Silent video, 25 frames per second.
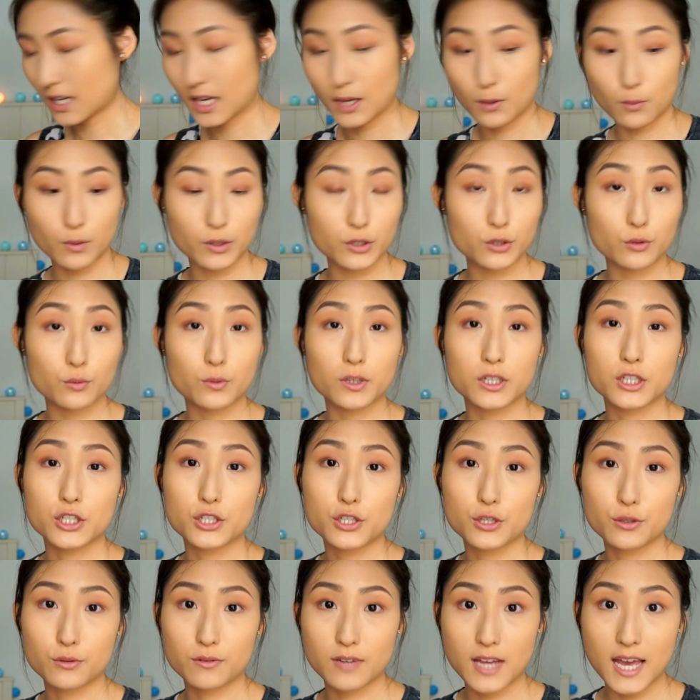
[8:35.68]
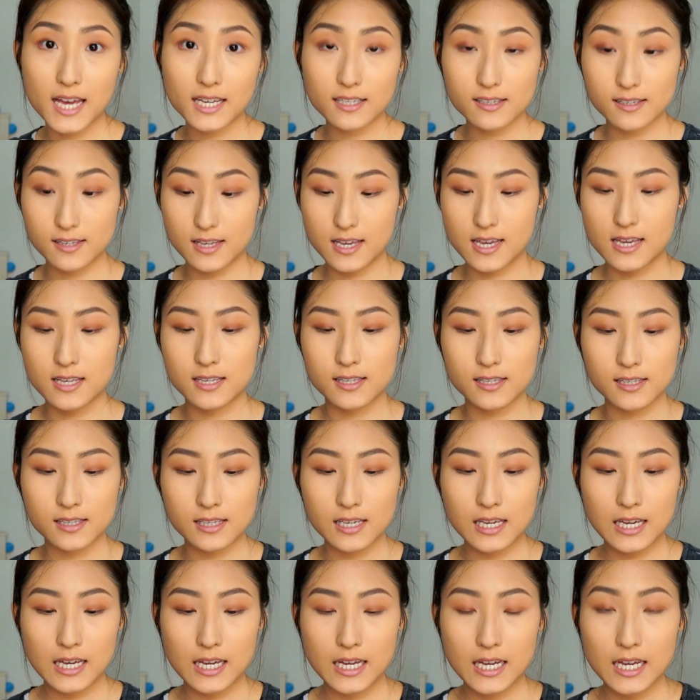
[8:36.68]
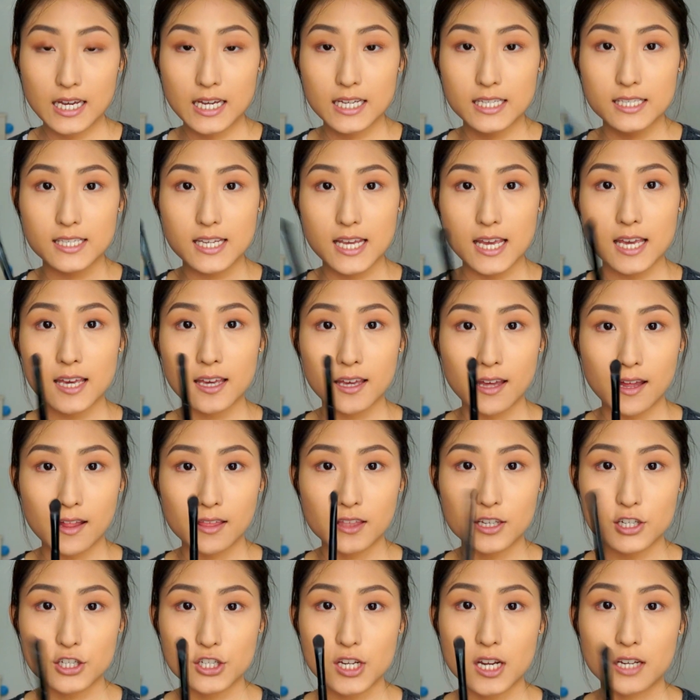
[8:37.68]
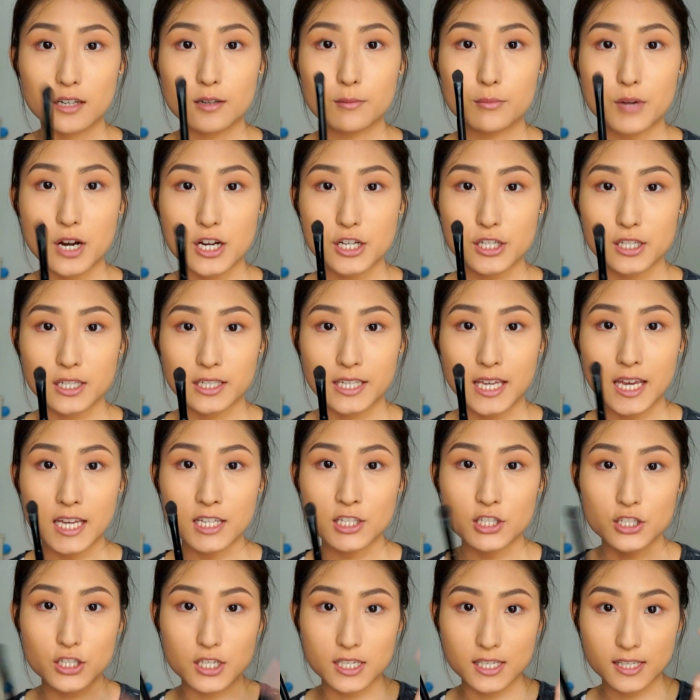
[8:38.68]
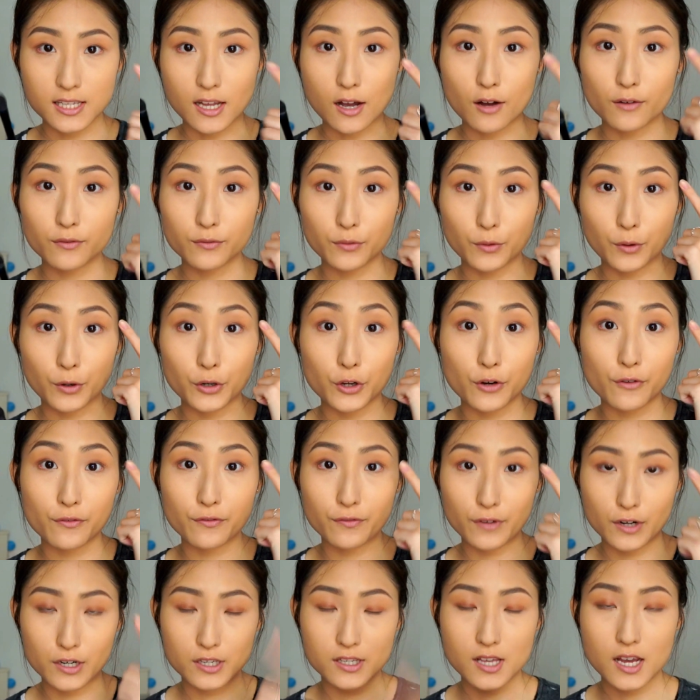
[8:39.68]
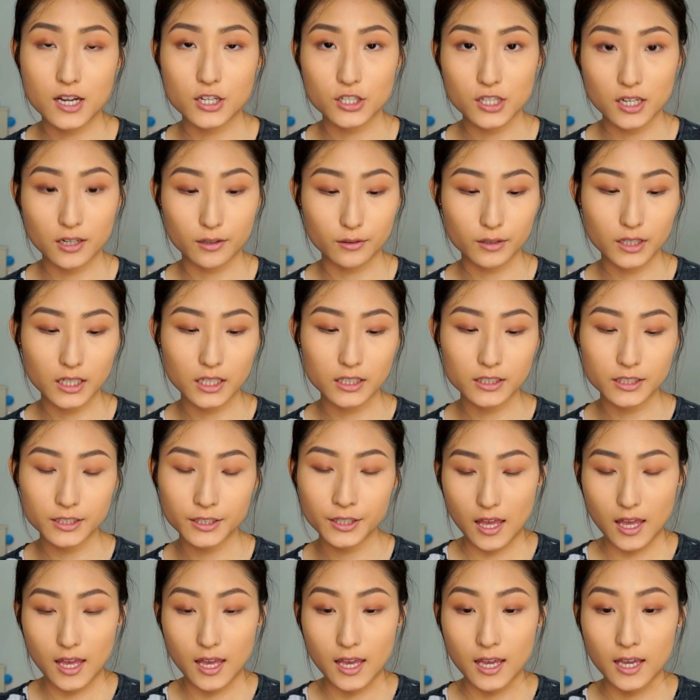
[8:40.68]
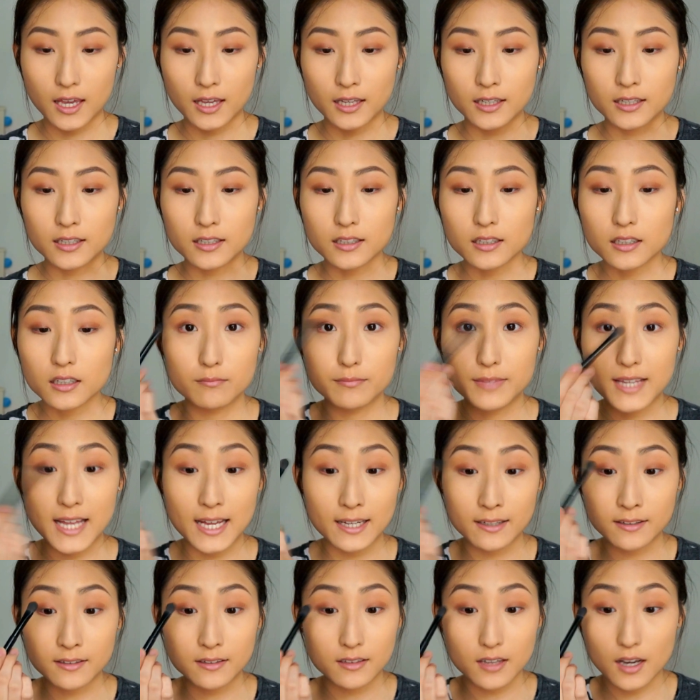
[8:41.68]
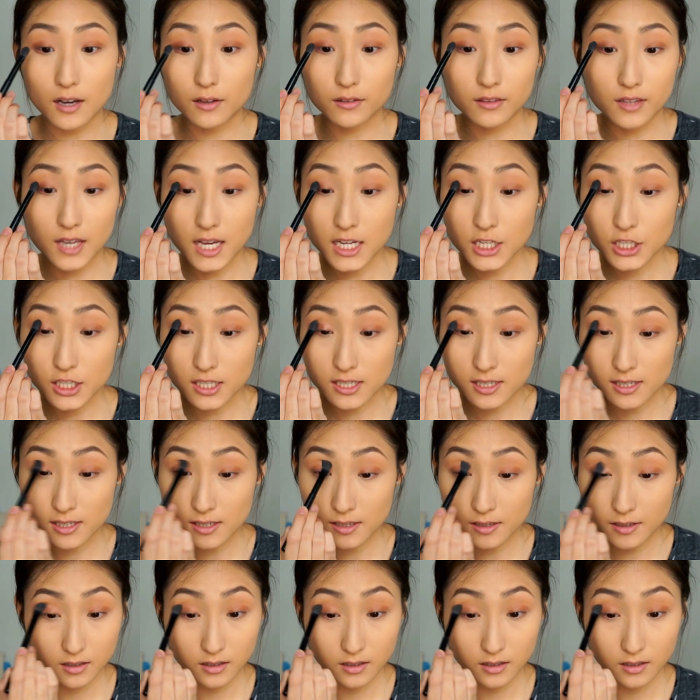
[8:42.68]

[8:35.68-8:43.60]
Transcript: And what you want to do next is take the shader brush again just now for your first eyeshadow color and blend out the edges.